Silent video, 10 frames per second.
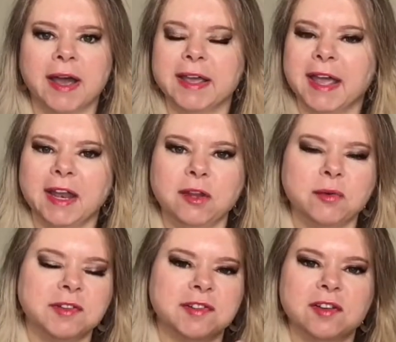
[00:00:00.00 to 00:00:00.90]
Again,
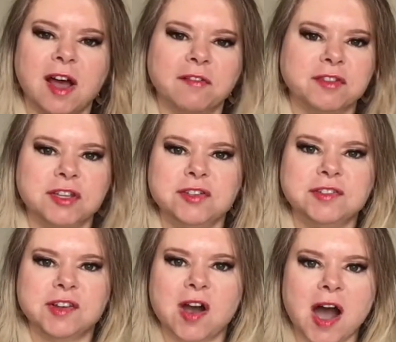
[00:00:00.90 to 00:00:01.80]
you would still have to
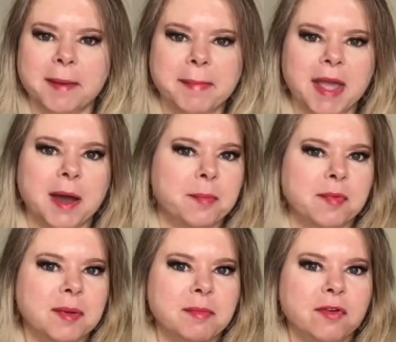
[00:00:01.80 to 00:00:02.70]
use your eye
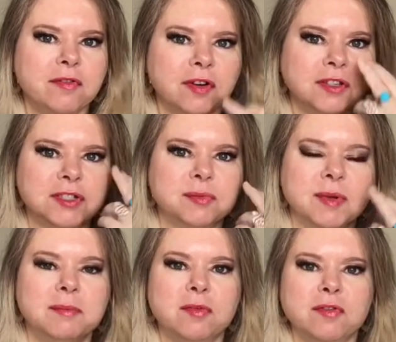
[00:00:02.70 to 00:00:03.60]
makeup remover to
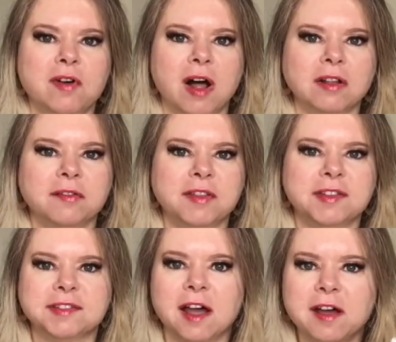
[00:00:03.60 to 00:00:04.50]
remove all of
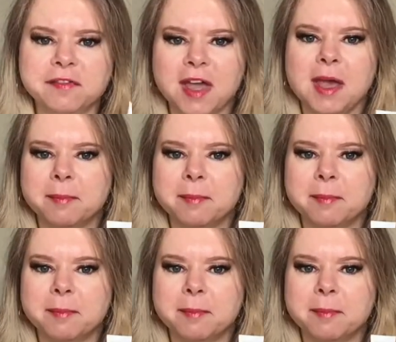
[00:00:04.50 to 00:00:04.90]
this off,